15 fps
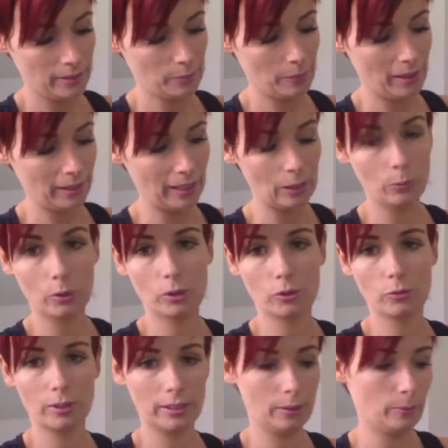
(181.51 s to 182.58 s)
This pancake works
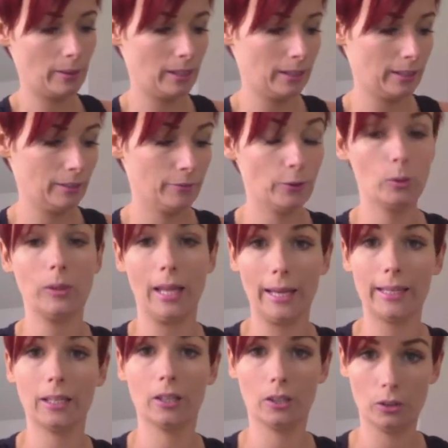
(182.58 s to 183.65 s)
really well if you
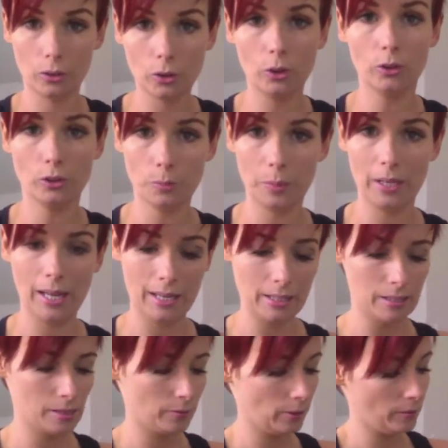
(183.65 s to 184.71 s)
like cooked
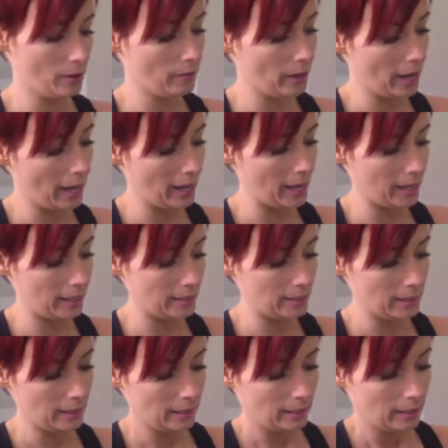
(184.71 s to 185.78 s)
bananas. If you've ever had,
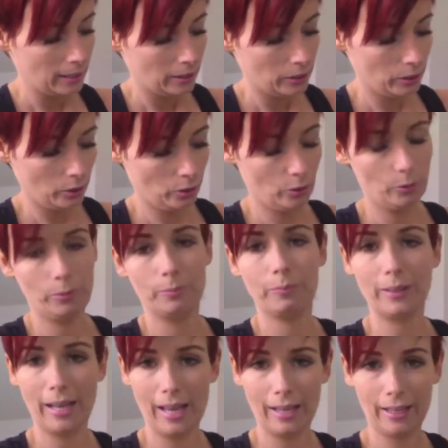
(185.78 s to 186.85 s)
you know,
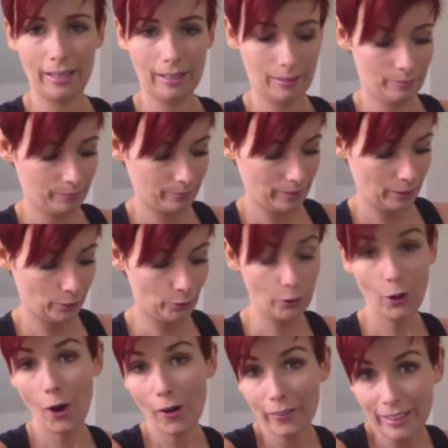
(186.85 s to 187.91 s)
banana in your
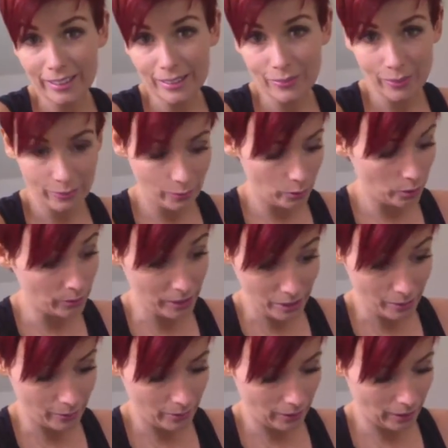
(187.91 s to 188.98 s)
curries before, which
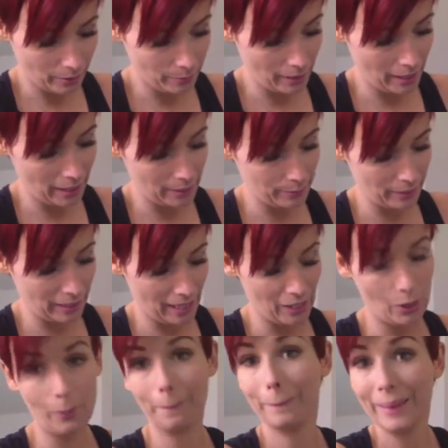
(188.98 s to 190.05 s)
I would recommend,
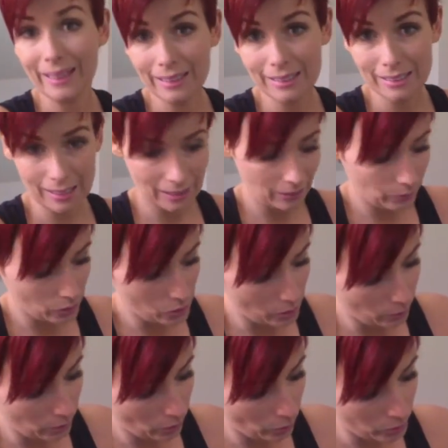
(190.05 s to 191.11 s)
banana on pizza, which
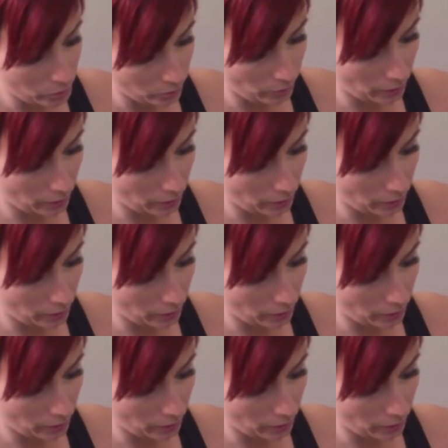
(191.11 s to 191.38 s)
I would also